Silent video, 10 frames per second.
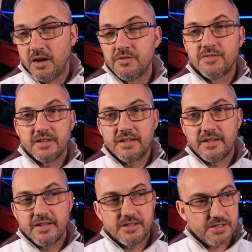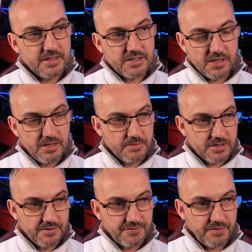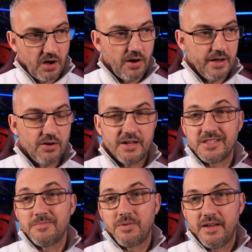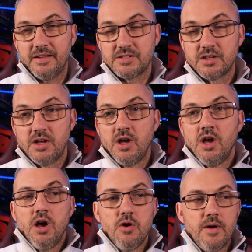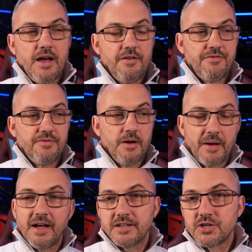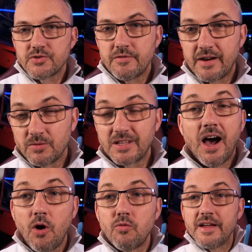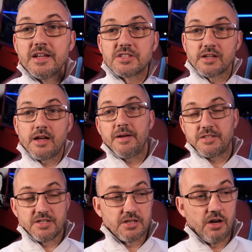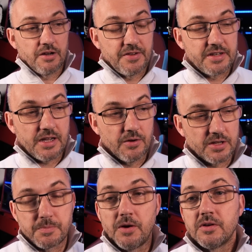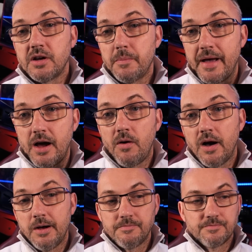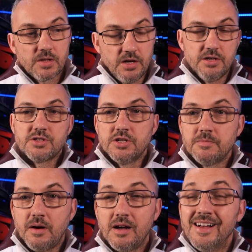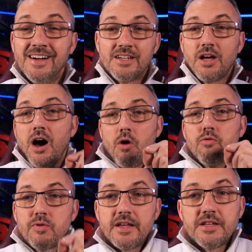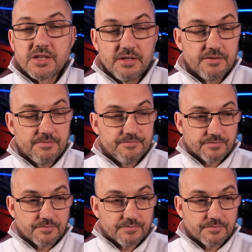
over the years in terms of highlighting players who have a bad injury record. The whole reason, going back to the start of the video, I spoke about Kurt Zouma. The whole reason